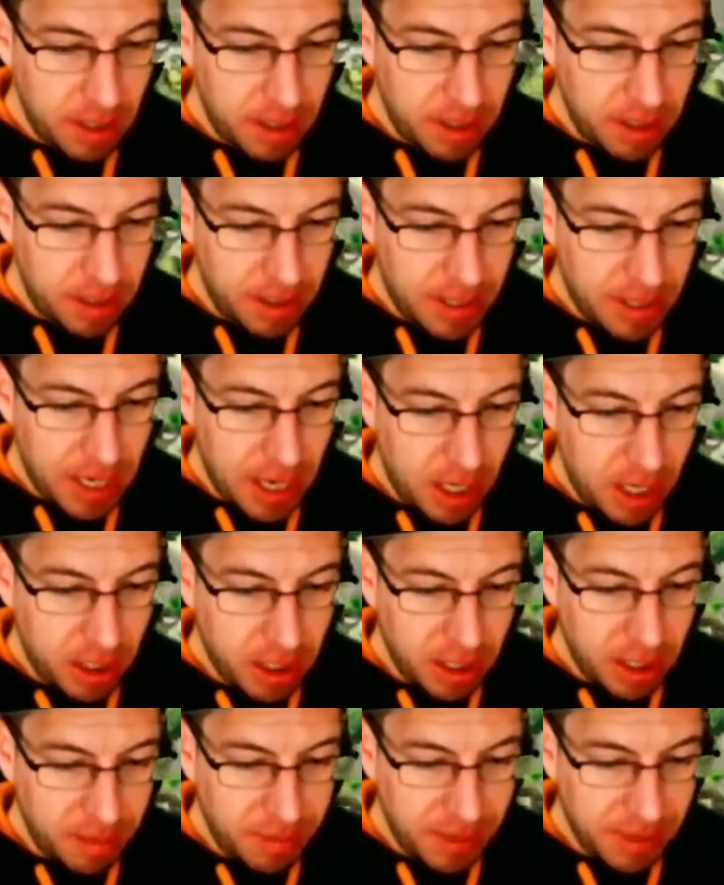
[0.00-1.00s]
They are
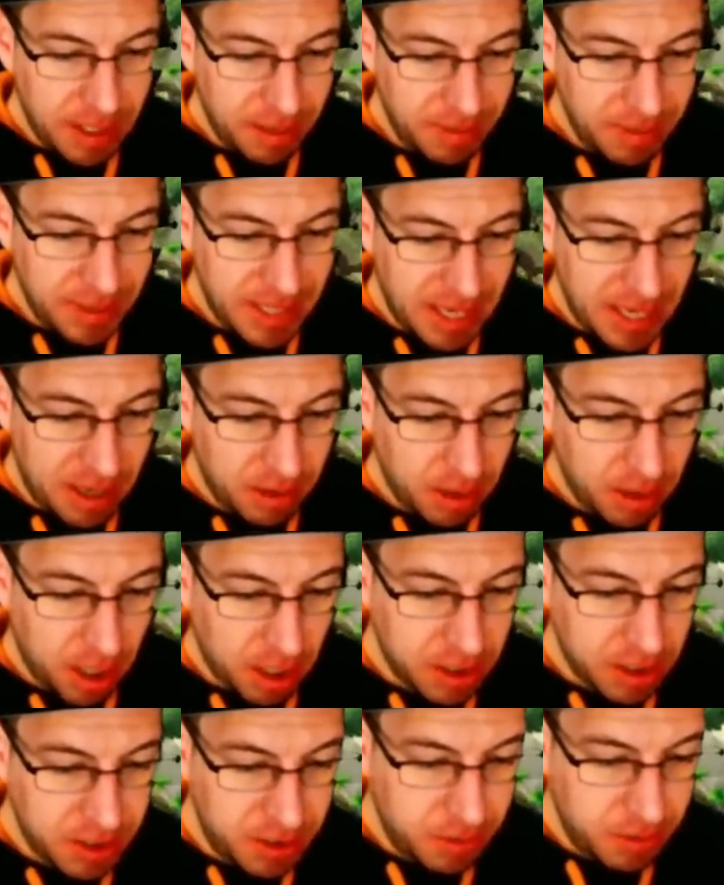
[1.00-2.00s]
coming down
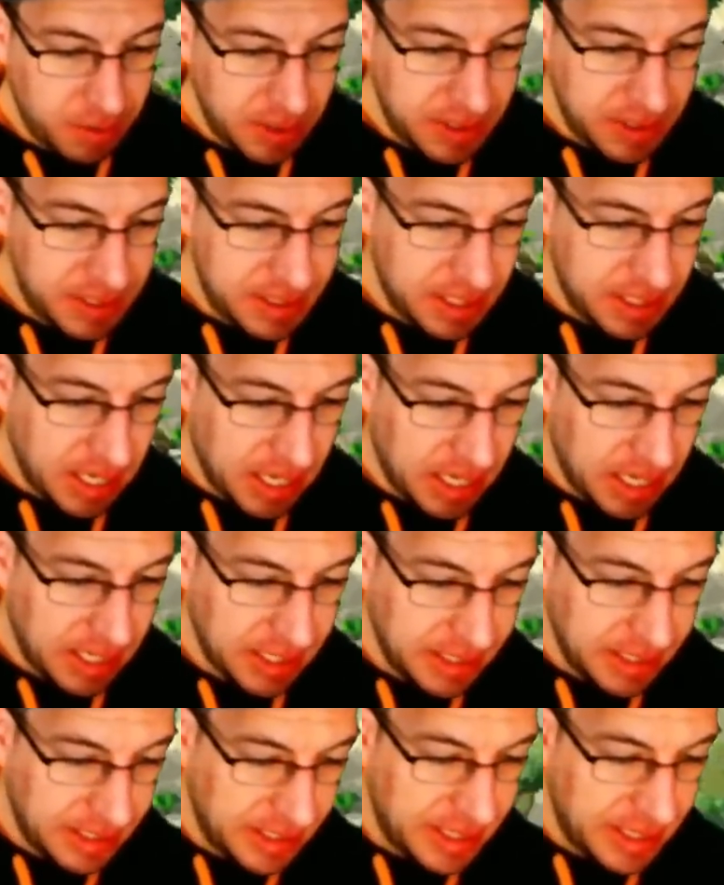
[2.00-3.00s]
onto us.
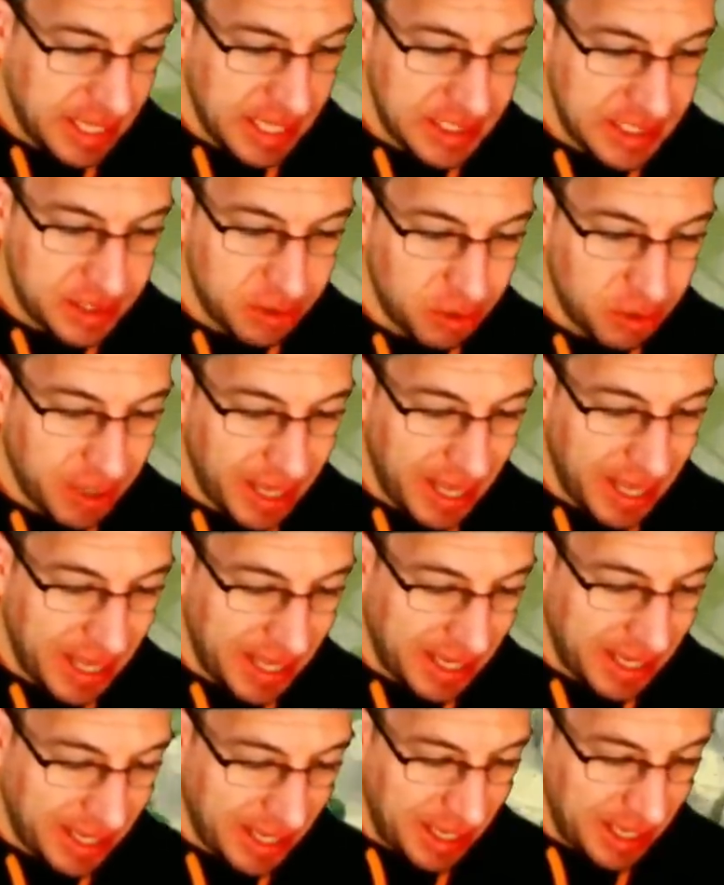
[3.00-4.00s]
That's
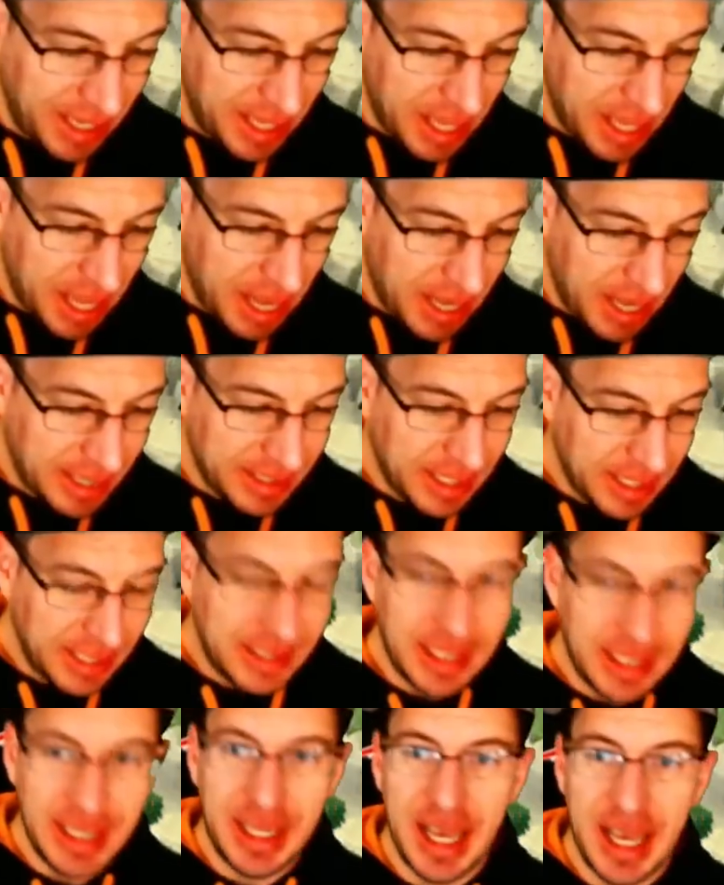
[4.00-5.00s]
okay.
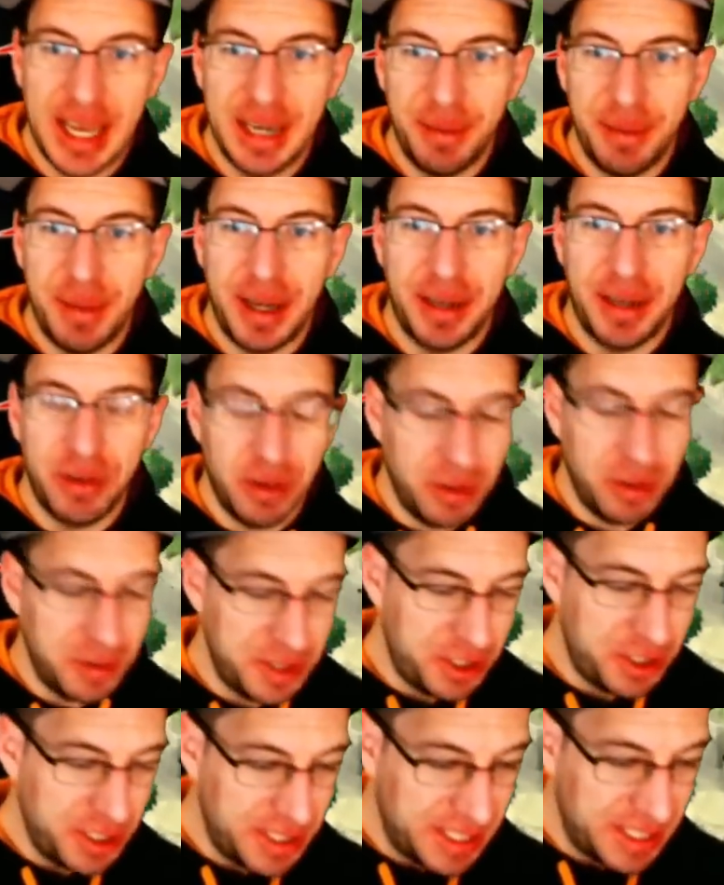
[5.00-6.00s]
Again, my goal was
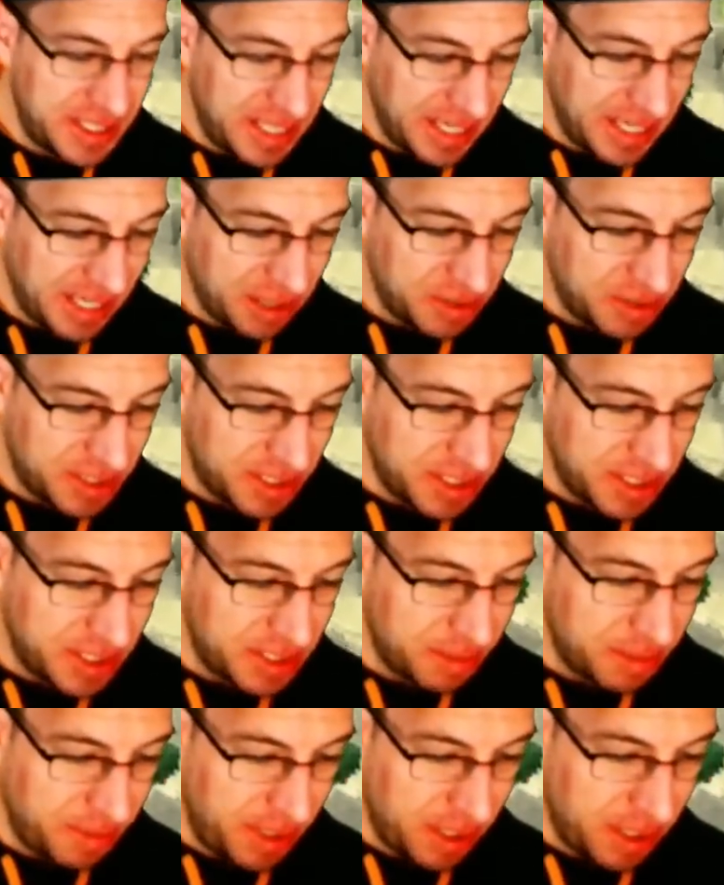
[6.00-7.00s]
just to take out
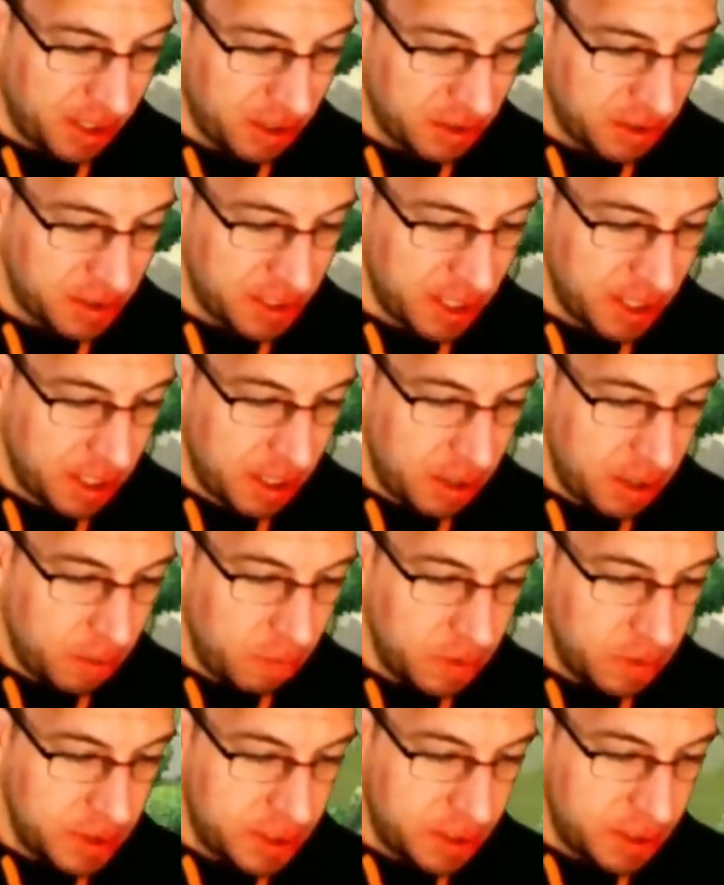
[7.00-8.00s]
some heroes.
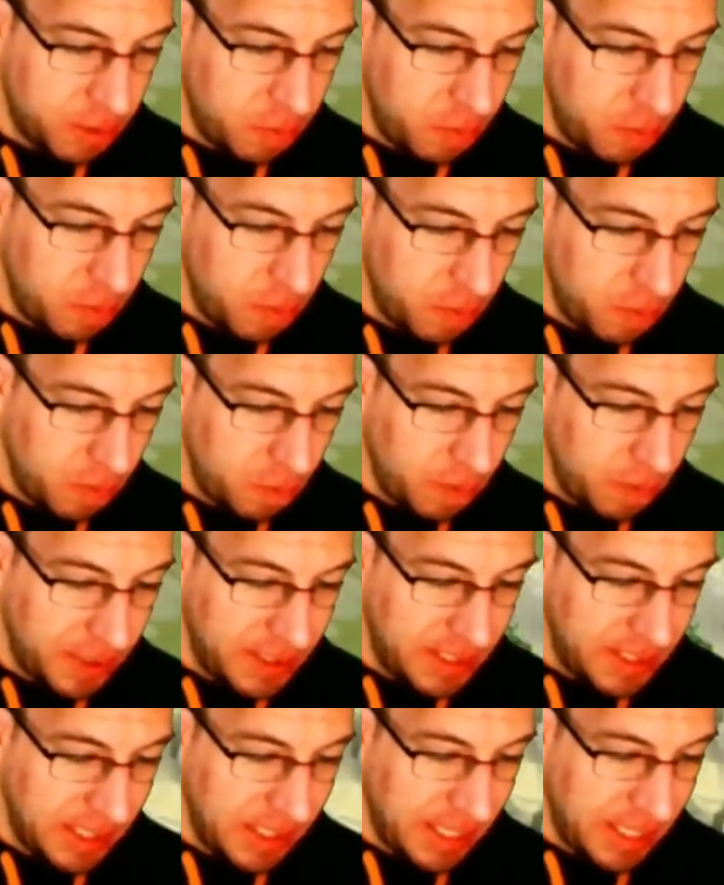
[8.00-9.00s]
So we
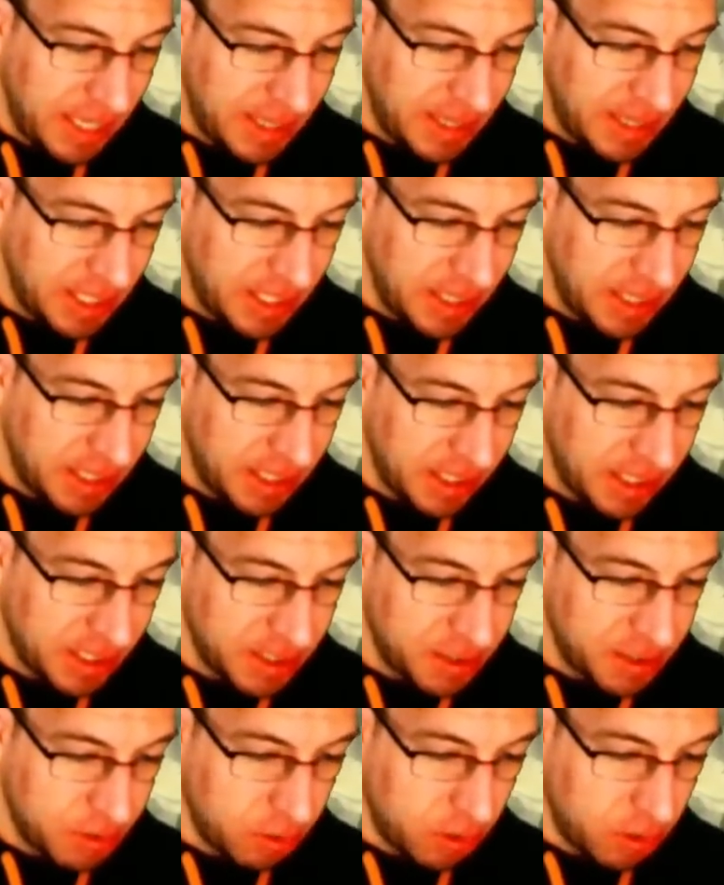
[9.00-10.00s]
did get the
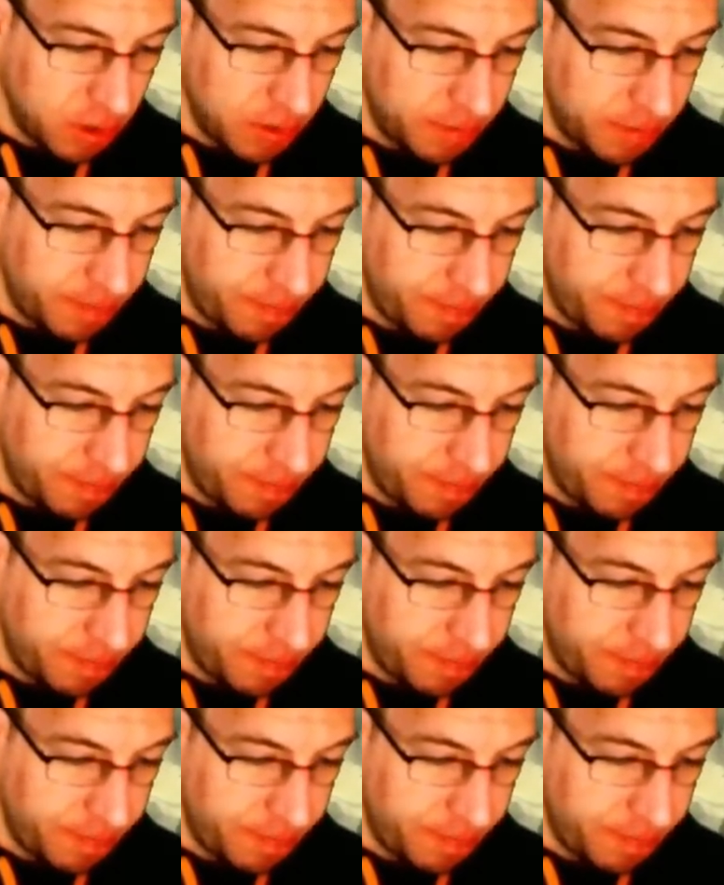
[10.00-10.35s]
Gazul,